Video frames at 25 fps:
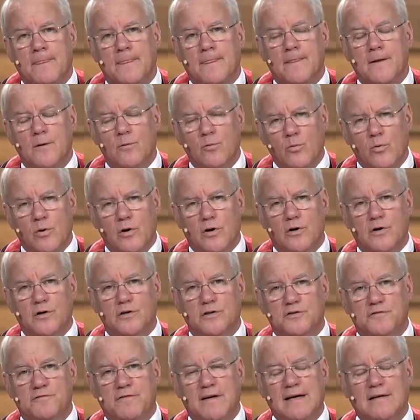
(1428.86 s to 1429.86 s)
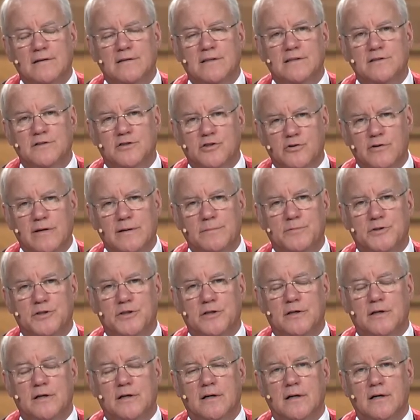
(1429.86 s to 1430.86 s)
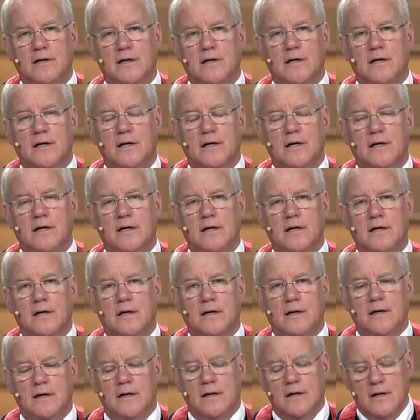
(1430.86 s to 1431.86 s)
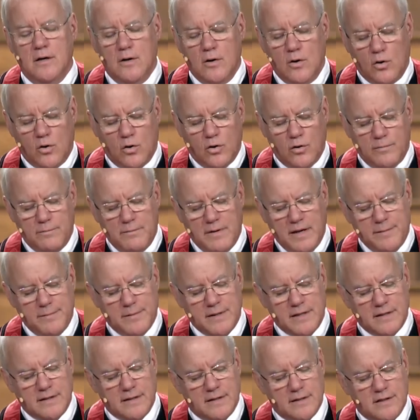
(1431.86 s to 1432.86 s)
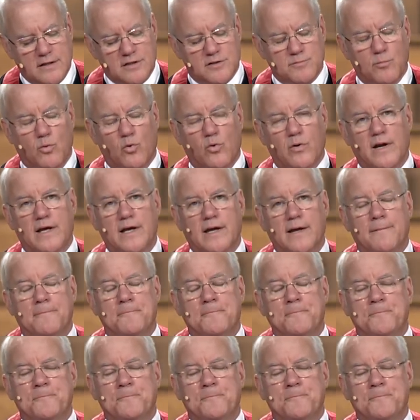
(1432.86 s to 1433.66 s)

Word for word: through words found in Scripture. Or it may be that this morning